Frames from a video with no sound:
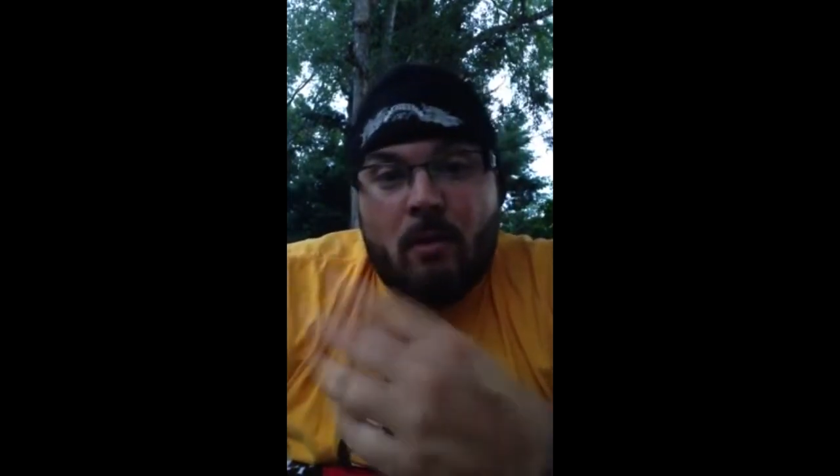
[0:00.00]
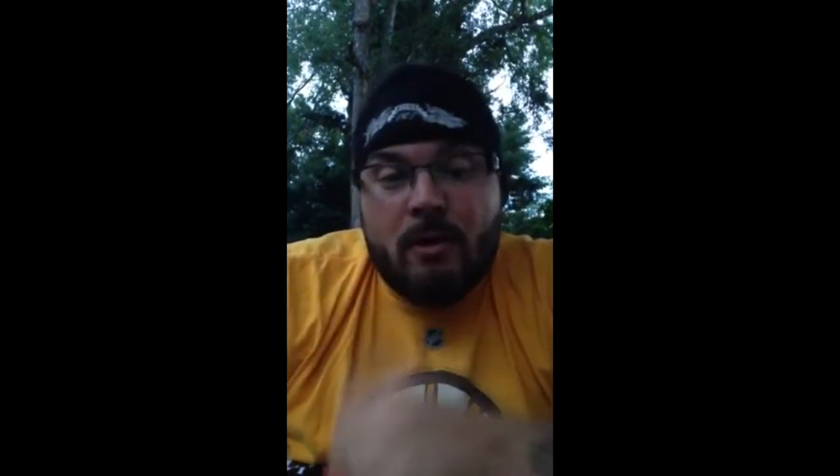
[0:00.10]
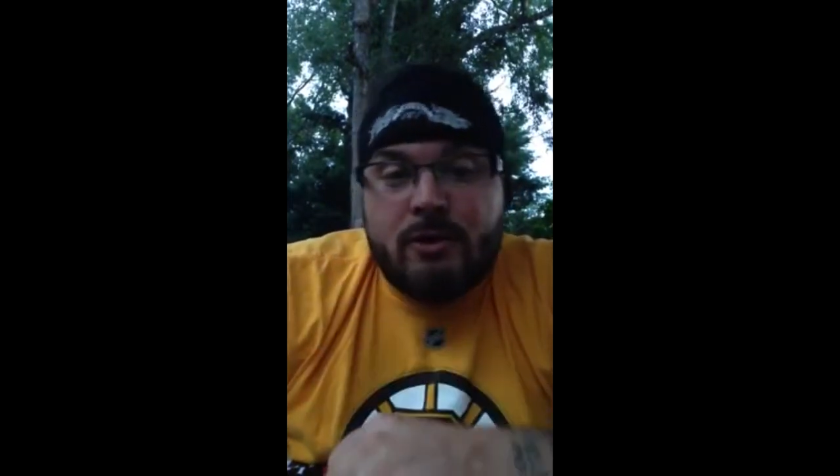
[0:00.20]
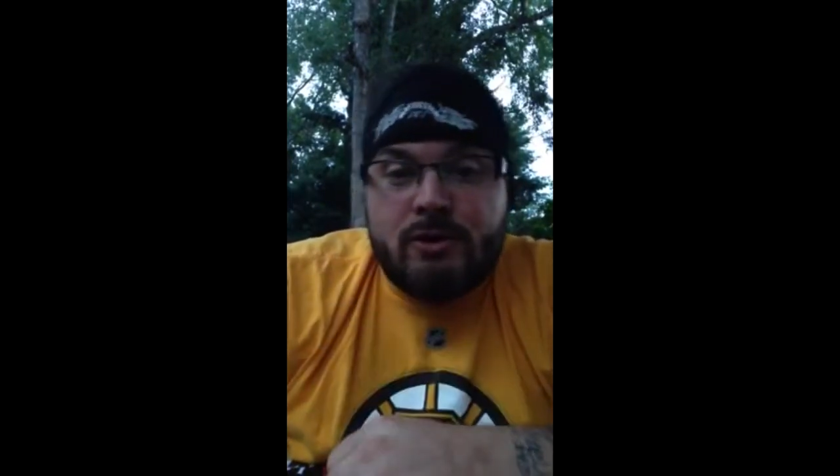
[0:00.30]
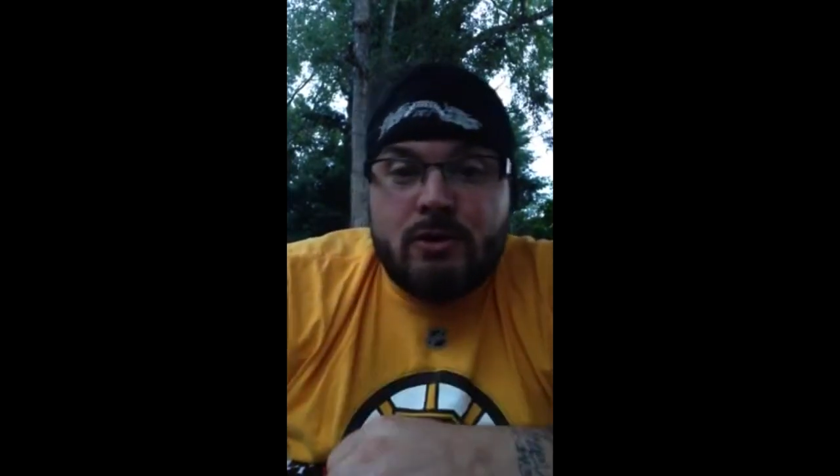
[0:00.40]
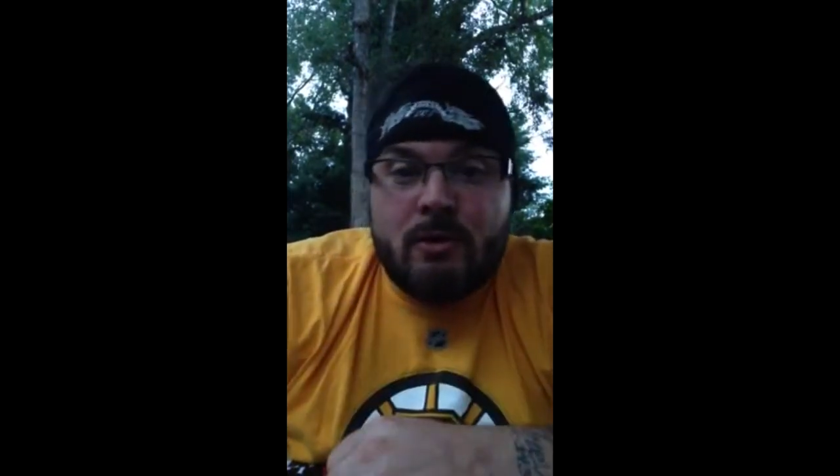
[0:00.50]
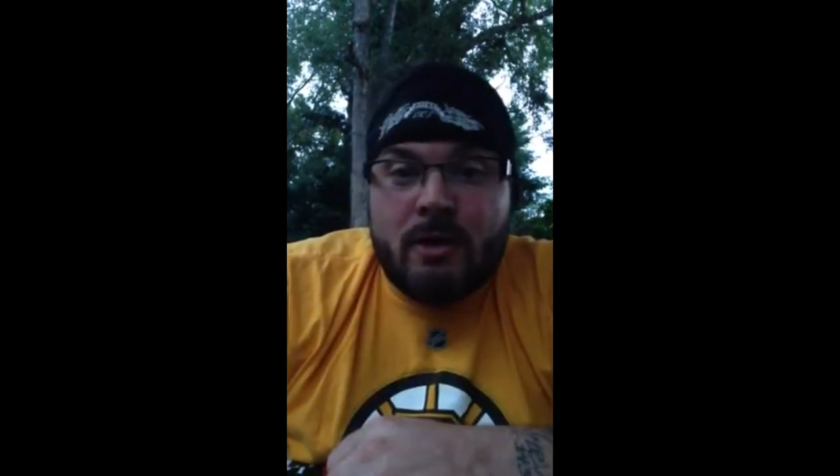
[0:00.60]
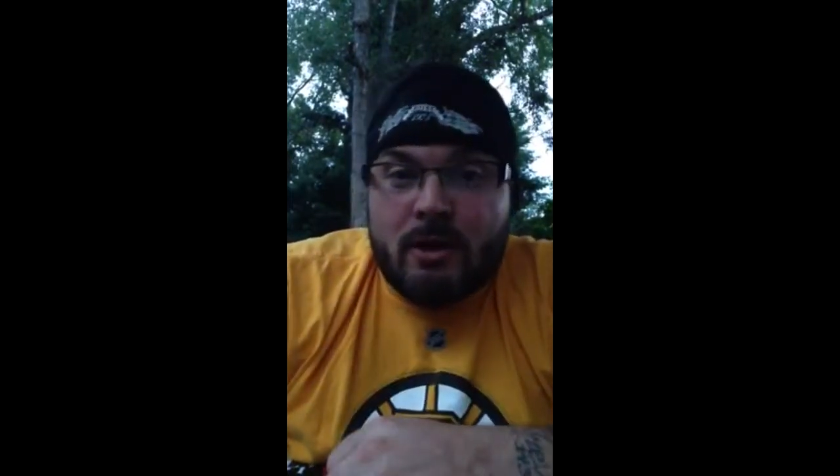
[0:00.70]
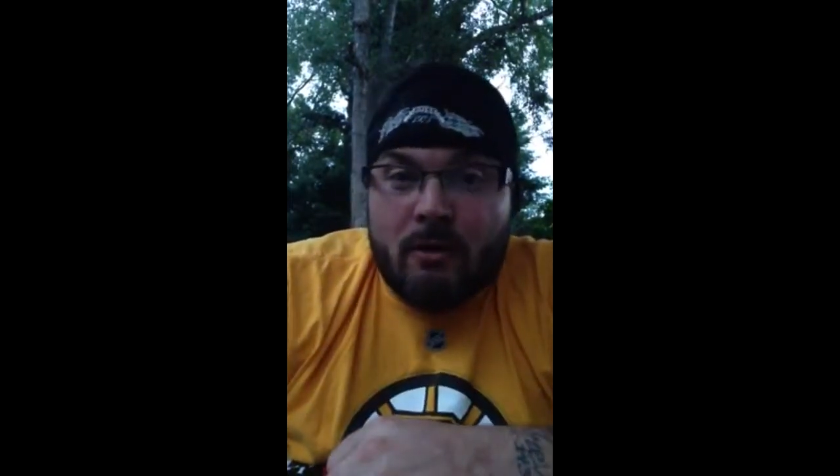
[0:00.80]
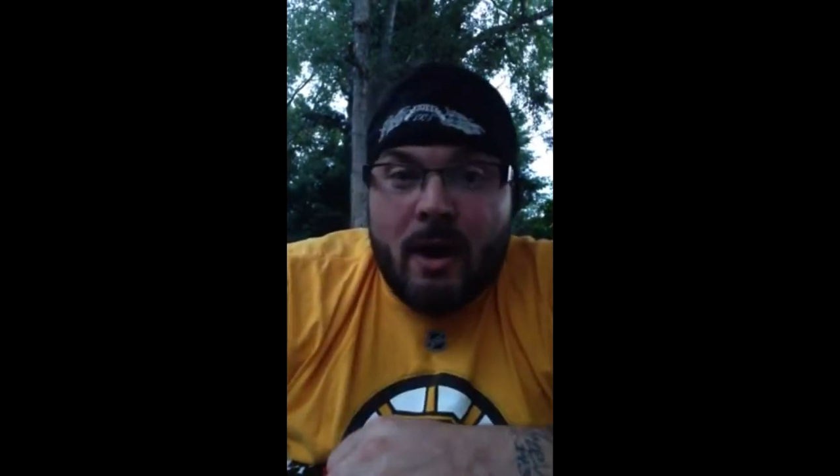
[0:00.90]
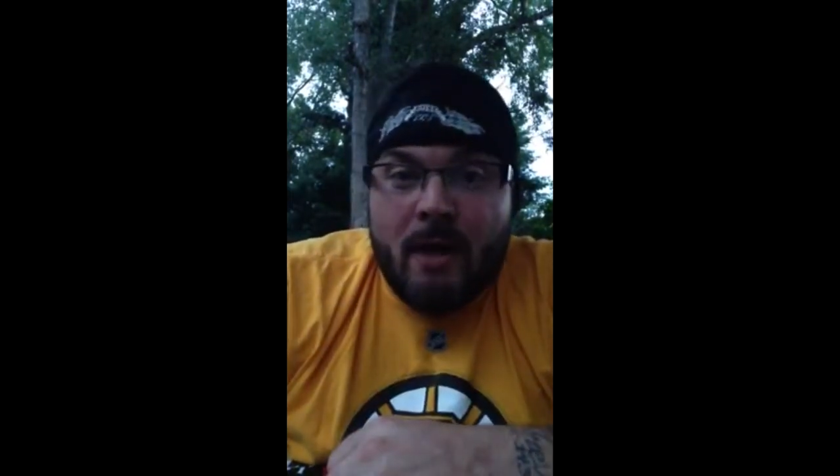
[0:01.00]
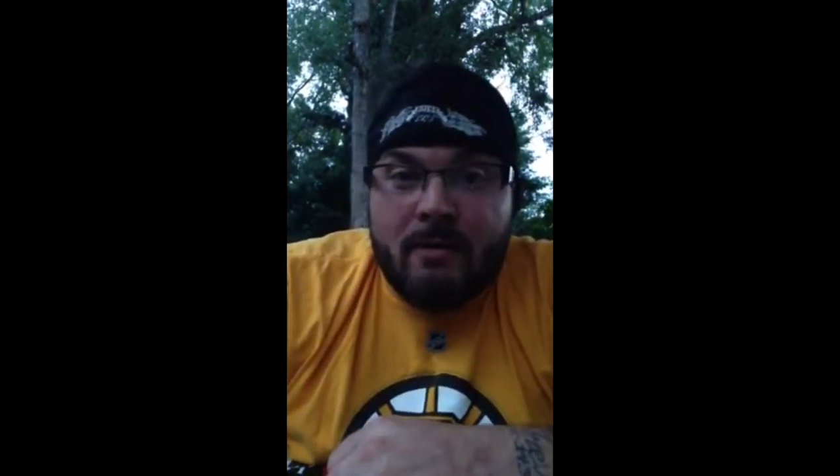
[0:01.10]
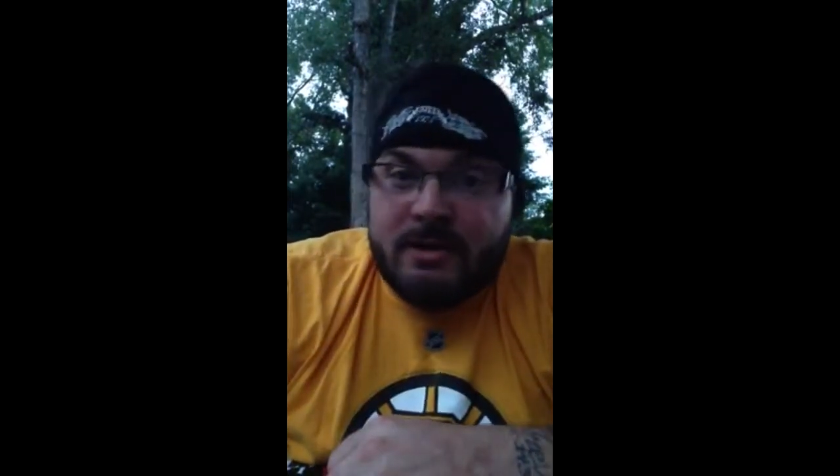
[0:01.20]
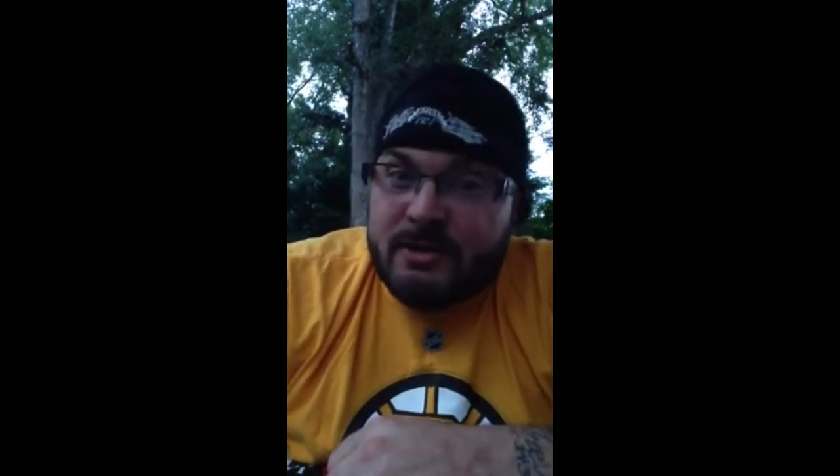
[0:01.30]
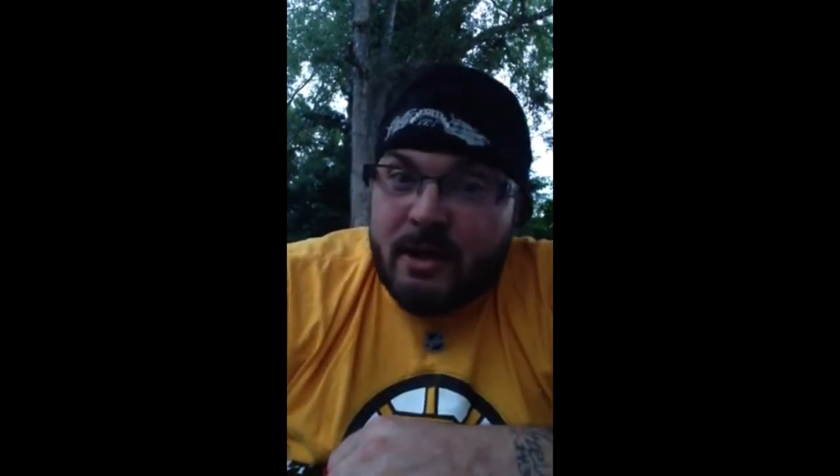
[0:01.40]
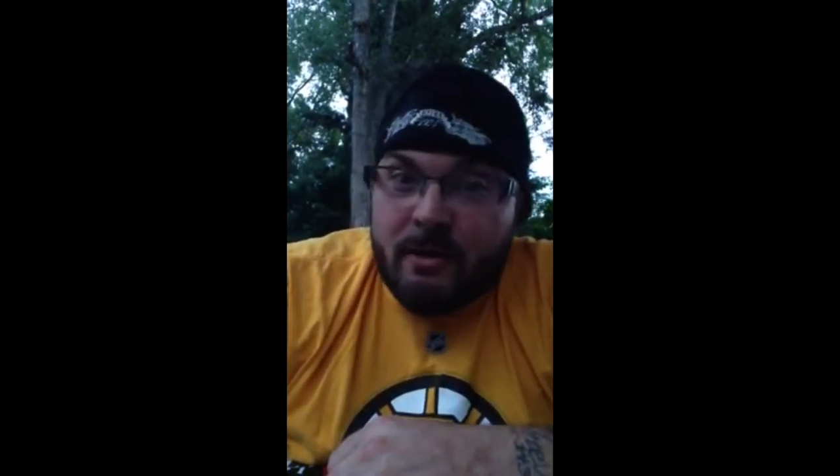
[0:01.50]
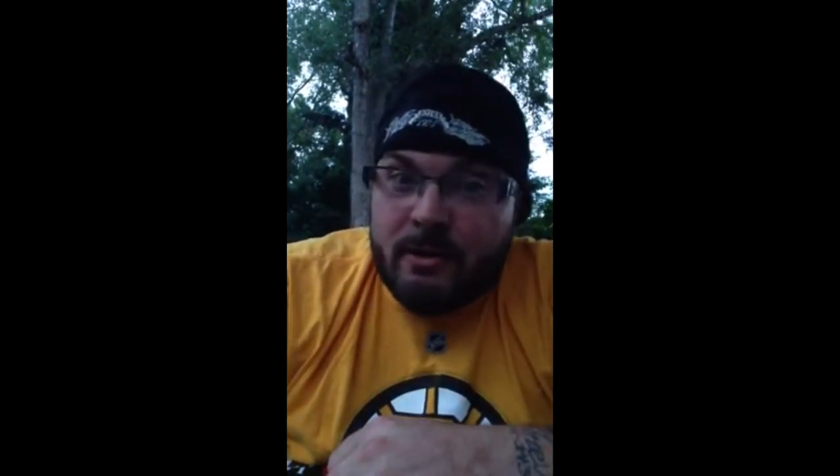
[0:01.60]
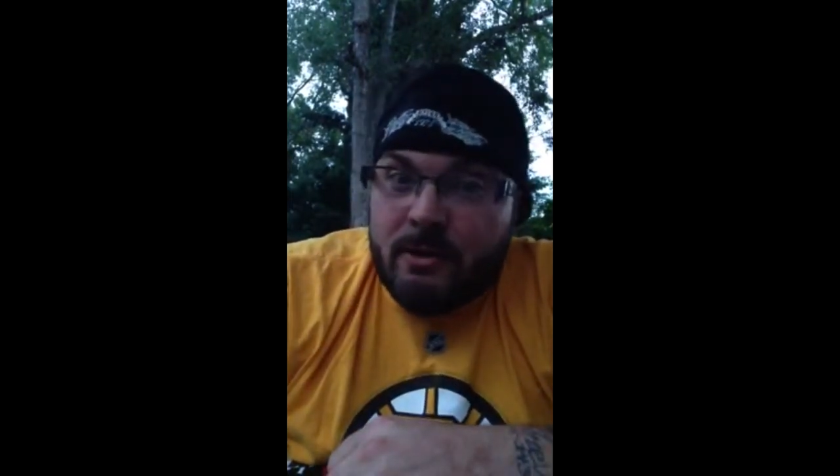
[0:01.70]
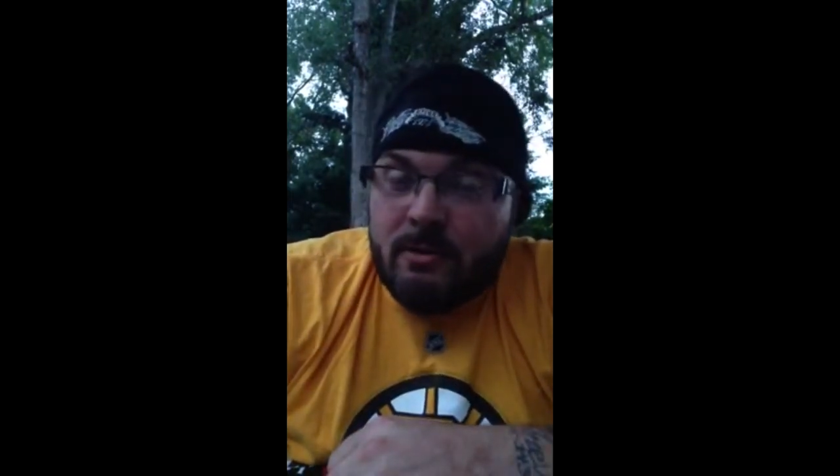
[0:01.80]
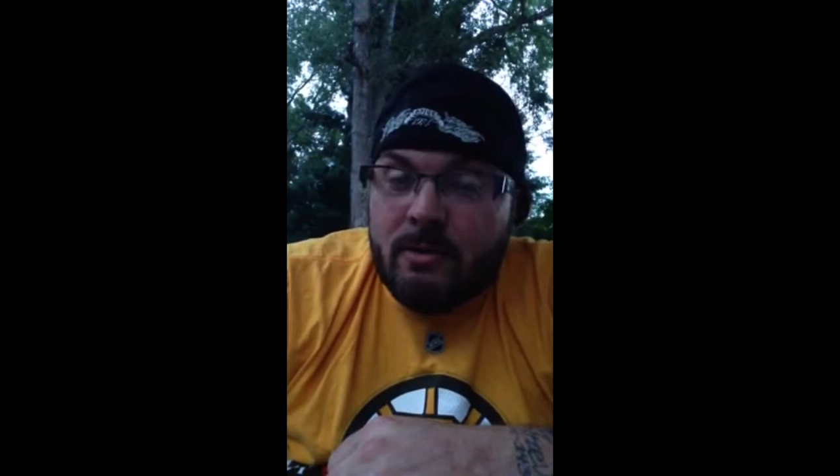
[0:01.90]
one or two in a crowd that's scared
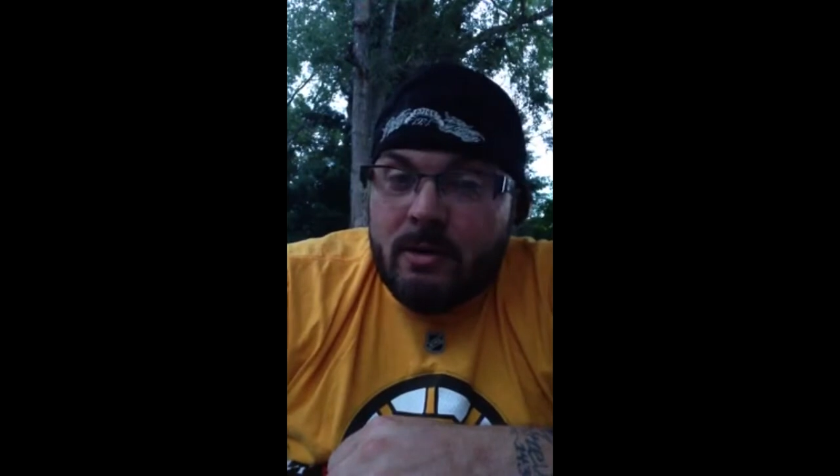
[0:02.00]
of you,